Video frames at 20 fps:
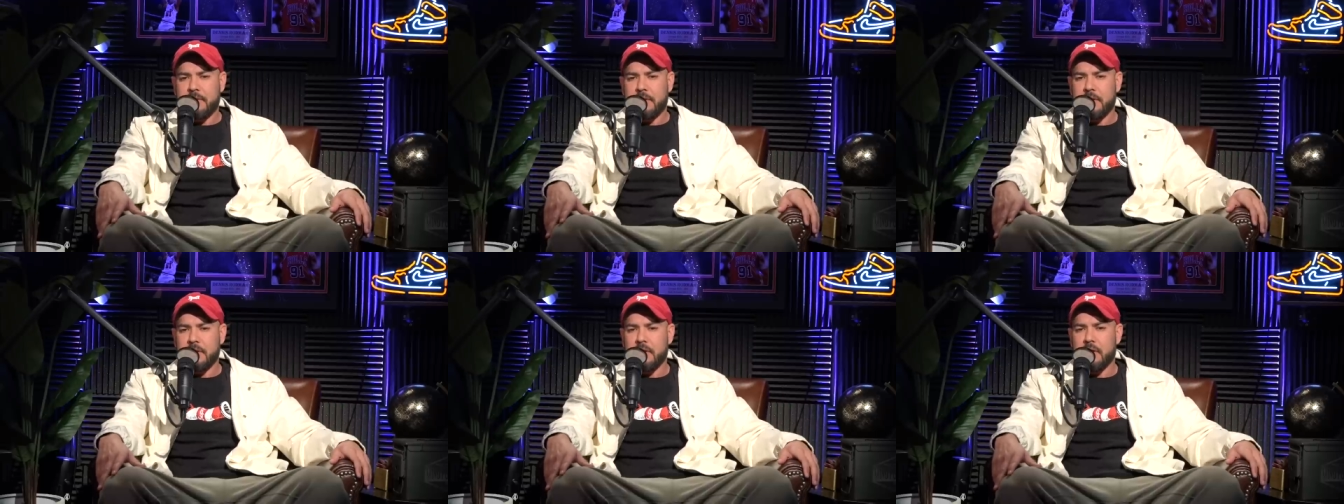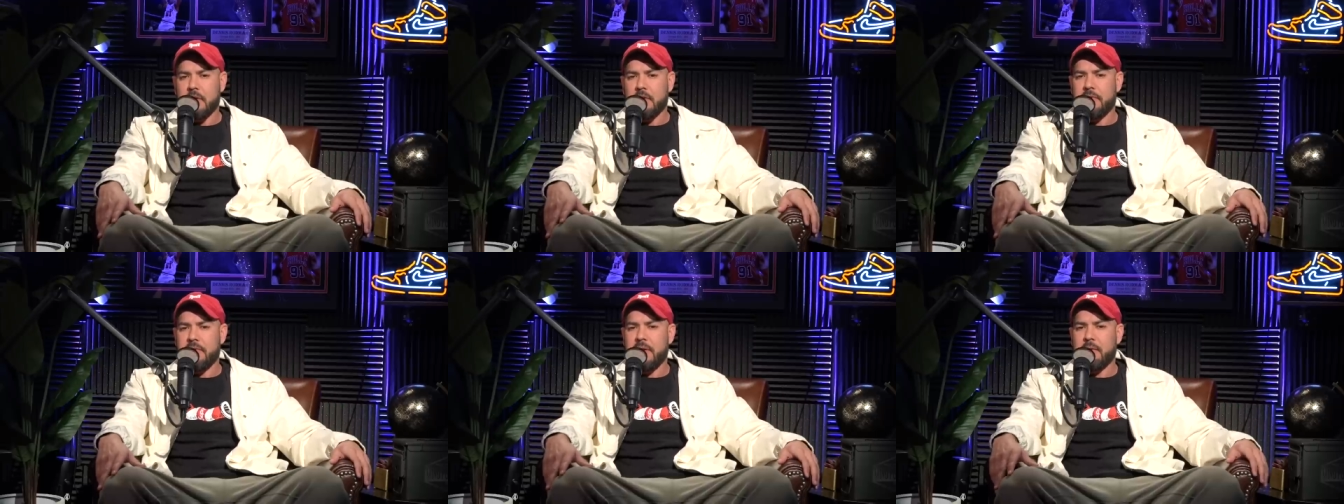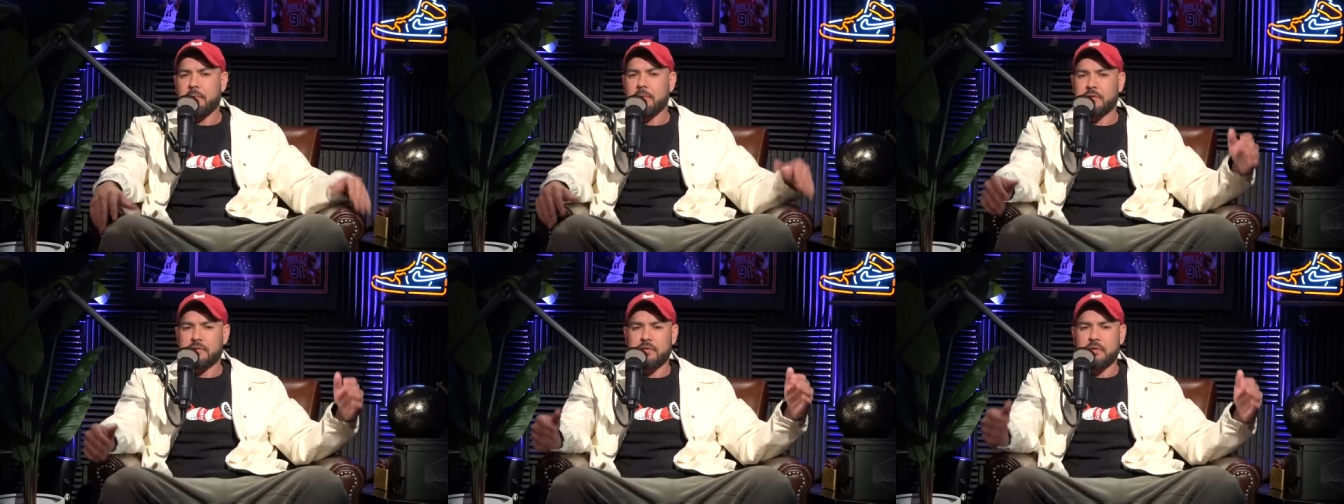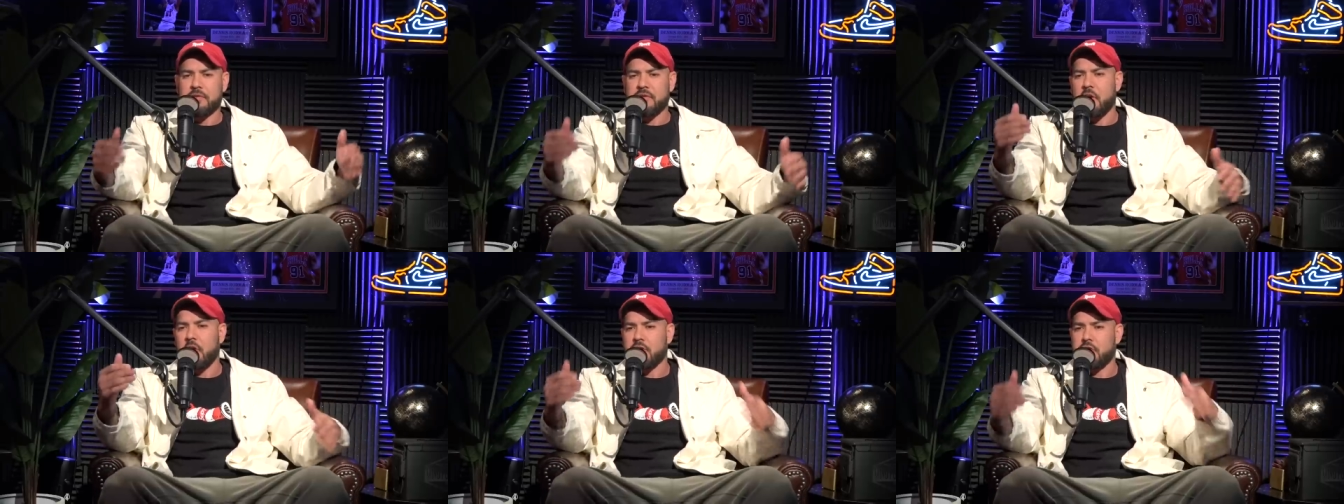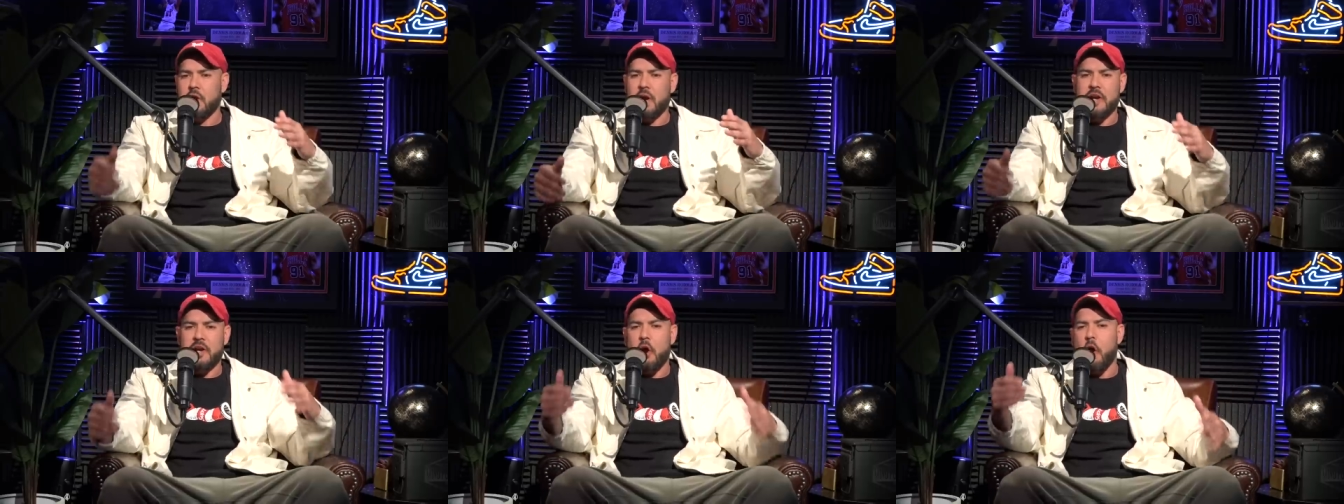you know, that will start to
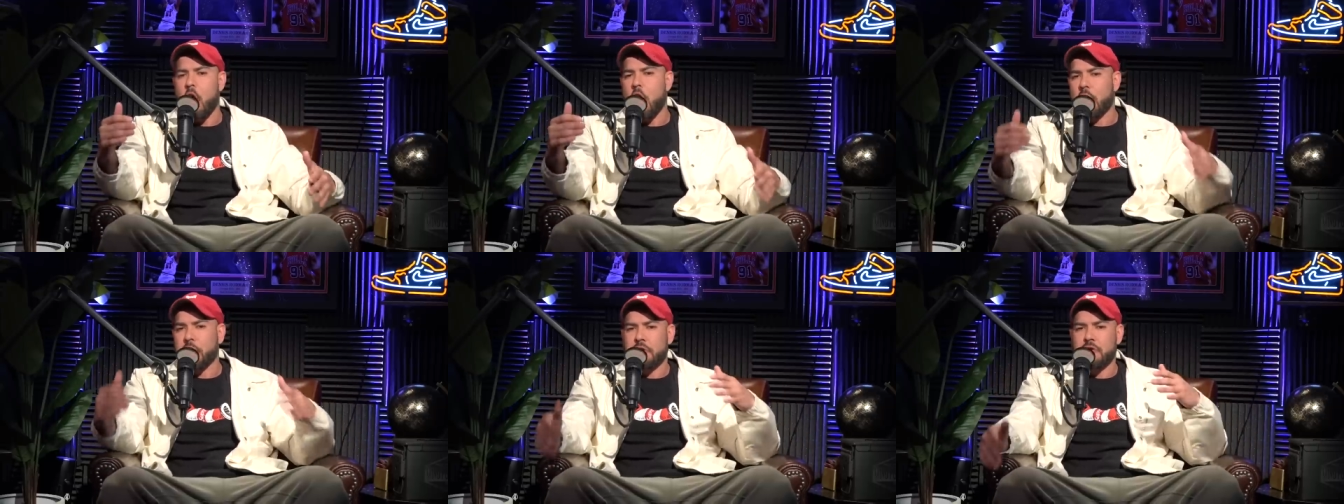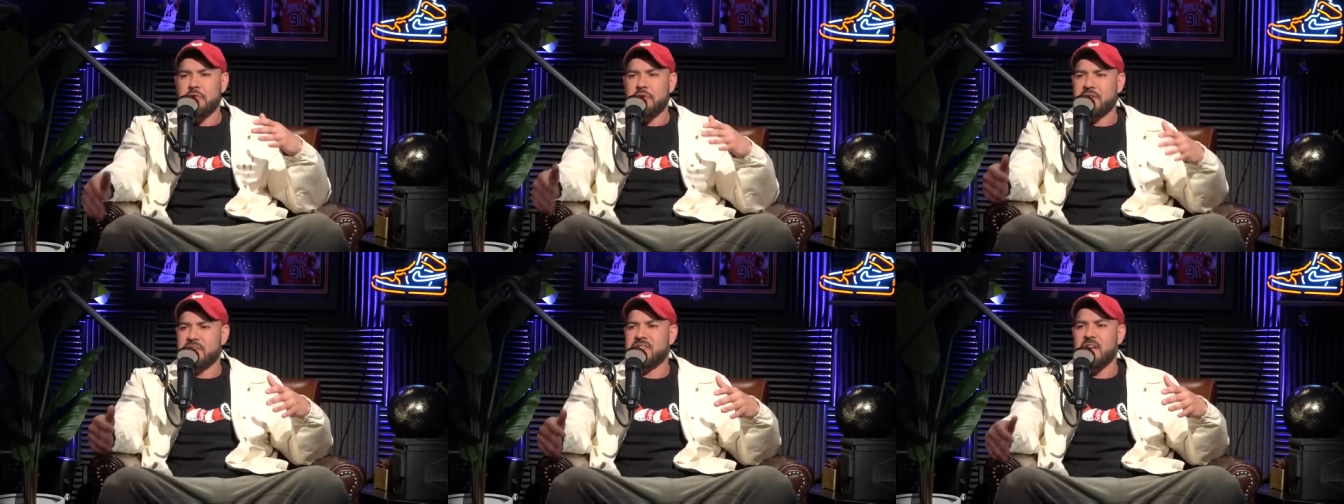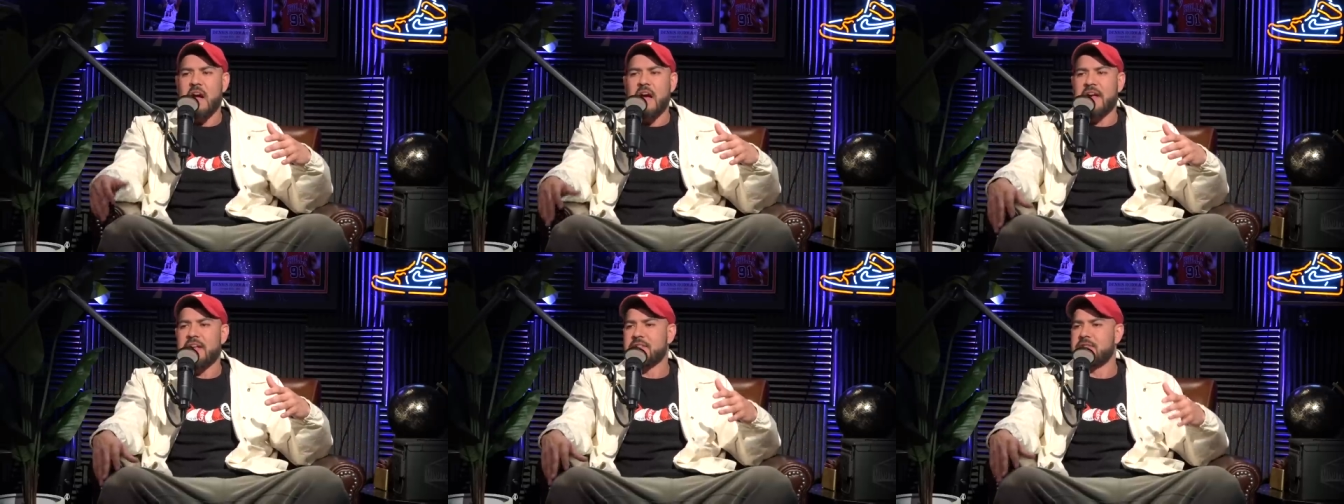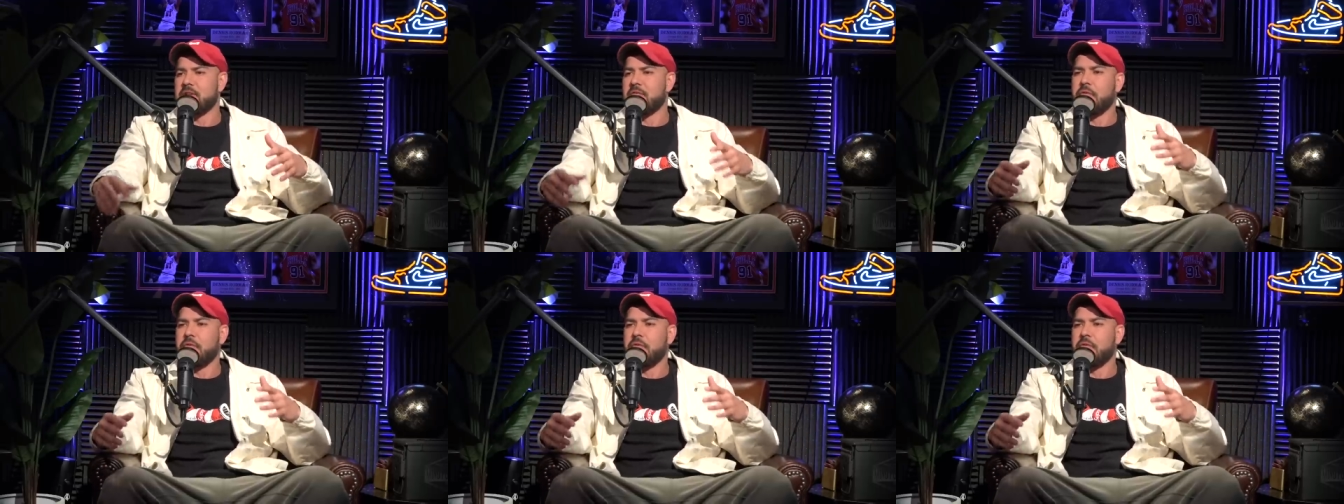try and argue the science